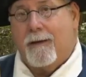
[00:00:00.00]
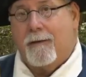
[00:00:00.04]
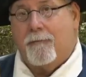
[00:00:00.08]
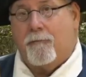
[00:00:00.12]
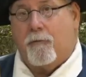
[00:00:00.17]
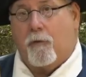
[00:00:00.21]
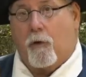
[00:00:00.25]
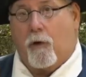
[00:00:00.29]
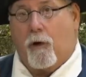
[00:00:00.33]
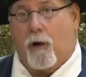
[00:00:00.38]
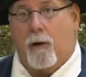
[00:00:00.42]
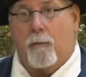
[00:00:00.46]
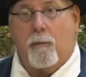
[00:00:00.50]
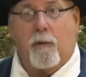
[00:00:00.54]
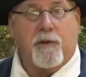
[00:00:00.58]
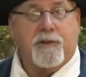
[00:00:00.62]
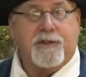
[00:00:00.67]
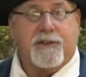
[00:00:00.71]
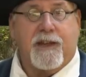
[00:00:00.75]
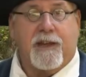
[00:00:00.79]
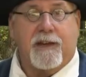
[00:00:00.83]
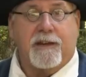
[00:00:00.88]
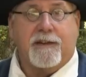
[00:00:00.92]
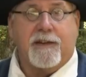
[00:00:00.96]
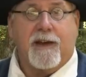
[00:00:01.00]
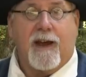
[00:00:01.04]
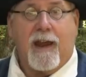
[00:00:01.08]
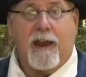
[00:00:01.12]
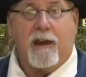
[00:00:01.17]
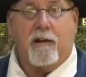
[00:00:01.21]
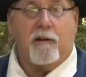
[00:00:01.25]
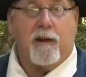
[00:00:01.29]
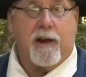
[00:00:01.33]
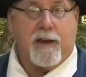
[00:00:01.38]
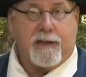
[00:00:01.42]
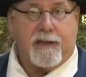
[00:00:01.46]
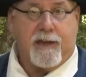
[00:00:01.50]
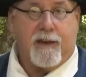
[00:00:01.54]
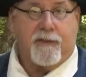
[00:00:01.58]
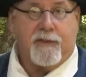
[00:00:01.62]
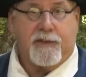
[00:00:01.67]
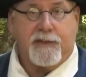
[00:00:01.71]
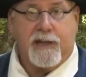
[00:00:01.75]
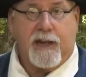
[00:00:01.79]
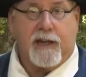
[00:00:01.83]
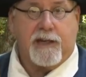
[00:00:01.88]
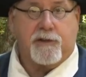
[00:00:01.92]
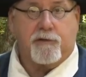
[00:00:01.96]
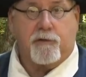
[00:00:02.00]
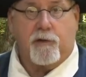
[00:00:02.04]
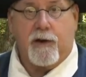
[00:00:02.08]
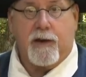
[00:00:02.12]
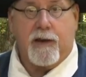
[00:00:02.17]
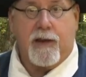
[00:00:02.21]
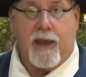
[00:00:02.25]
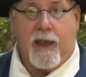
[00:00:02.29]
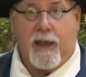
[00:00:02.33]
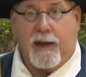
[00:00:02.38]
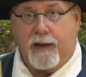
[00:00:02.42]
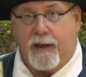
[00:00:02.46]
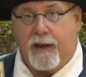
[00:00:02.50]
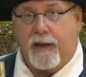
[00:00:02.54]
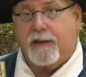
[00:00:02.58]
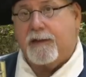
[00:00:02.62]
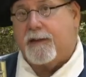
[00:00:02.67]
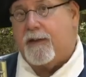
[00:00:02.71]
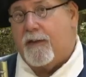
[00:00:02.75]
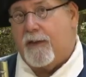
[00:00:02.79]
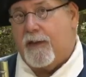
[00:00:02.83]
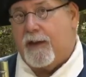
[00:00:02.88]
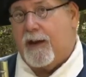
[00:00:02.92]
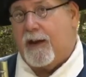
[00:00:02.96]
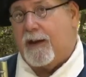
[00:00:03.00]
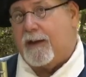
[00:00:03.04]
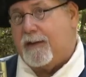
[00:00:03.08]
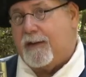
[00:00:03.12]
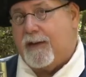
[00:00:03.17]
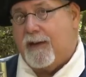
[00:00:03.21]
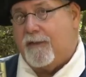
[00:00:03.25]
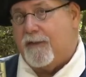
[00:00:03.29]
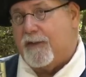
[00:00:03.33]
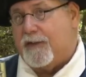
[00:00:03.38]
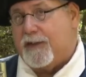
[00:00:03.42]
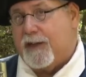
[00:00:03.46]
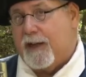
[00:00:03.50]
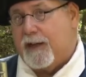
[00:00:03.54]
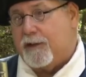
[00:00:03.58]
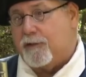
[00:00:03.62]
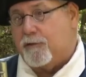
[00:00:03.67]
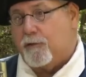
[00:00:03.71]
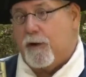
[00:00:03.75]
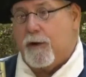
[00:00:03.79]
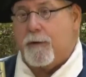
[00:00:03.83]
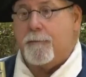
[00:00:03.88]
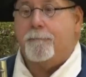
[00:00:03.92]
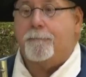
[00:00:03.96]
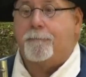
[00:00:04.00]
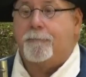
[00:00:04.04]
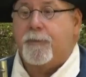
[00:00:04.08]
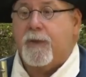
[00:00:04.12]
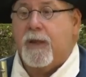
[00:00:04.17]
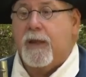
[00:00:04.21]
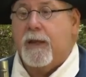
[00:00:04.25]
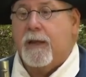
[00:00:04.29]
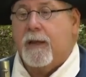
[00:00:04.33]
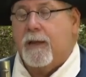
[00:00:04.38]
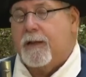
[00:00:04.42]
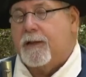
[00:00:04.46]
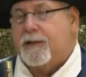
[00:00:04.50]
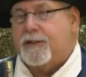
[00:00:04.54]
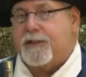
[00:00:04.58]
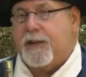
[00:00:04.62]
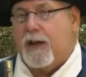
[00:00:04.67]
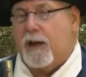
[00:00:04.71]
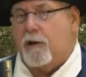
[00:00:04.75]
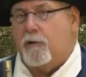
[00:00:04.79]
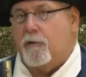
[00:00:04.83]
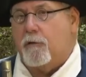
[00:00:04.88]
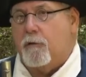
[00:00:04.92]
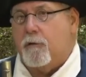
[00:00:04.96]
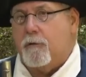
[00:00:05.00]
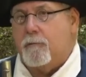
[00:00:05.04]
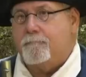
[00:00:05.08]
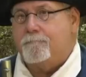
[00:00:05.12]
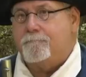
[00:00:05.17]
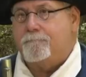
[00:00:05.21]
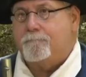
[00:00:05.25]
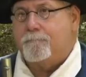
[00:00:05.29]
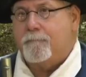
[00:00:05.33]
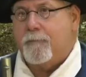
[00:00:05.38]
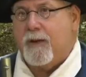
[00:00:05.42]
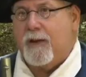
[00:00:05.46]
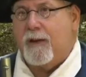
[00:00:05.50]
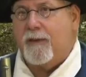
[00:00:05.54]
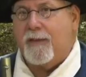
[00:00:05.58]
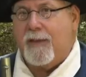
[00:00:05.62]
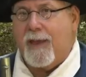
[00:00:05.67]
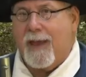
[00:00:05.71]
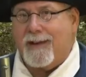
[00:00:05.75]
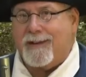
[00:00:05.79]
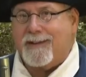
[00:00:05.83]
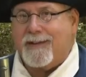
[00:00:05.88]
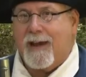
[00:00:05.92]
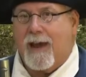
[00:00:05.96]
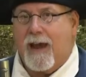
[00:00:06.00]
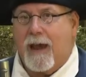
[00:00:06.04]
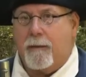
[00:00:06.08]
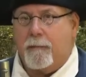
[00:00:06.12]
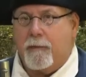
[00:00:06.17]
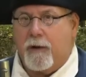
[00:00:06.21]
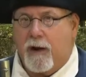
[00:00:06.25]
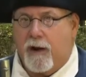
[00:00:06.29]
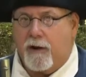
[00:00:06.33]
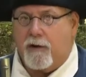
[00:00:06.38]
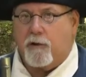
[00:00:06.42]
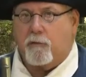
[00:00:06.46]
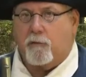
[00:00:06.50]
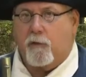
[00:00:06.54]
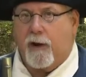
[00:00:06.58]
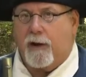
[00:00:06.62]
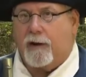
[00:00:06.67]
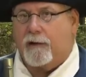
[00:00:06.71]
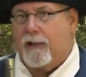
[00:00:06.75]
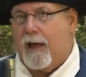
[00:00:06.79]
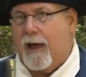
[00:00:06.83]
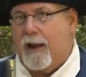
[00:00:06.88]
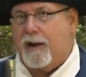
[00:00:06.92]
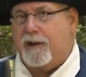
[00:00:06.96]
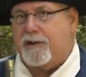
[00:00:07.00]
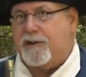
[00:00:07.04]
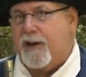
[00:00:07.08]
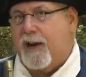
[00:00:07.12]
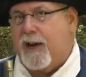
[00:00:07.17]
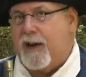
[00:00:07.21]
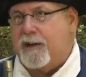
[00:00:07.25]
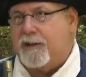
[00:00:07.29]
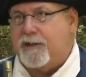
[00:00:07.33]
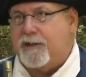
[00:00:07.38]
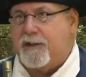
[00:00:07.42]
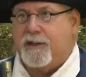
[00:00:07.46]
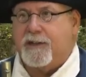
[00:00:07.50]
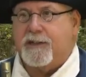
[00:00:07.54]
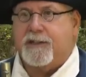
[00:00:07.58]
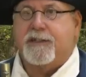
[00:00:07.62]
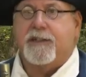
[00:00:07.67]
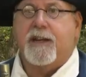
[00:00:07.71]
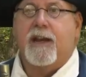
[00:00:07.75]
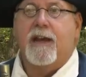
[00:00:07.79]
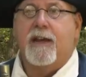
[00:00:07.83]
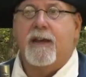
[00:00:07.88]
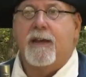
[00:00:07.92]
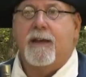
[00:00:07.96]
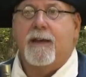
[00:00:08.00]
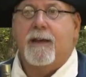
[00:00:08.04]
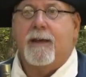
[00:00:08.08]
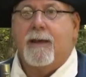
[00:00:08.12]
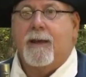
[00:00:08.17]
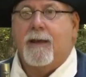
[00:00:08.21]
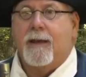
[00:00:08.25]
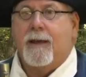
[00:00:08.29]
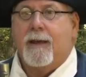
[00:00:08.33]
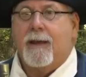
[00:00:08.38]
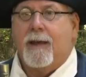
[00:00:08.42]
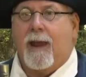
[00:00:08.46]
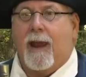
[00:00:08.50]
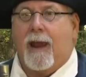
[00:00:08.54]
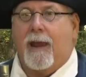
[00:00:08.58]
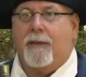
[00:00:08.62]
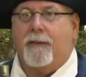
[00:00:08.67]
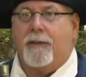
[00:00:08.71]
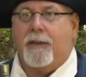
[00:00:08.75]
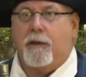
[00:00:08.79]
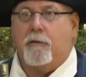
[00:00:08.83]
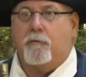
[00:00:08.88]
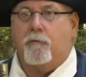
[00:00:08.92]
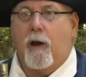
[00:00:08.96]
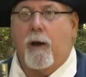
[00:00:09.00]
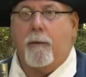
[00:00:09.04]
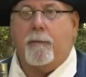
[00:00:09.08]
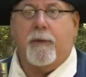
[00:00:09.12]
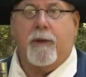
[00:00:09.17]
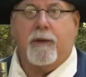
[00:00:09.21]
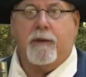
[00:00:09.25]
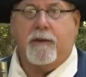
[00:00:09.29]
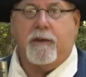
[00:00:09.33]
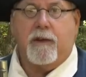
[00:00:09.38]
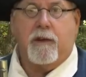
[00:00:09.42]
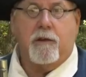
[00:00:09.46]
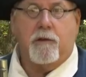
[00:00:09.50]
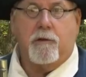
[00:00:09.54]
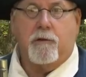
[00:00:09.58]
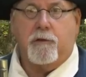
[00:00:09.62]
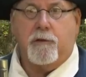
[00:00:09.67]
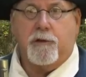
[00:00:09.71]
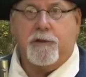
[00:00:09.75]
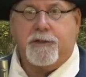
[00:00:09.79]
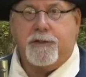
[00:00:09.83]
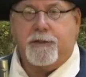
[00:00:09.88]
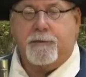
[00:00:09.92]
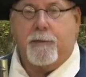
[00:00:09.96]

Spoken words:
for almost the entire 18th century and into the 19th century. So in that time it underwent a lot of changes, and the weapon used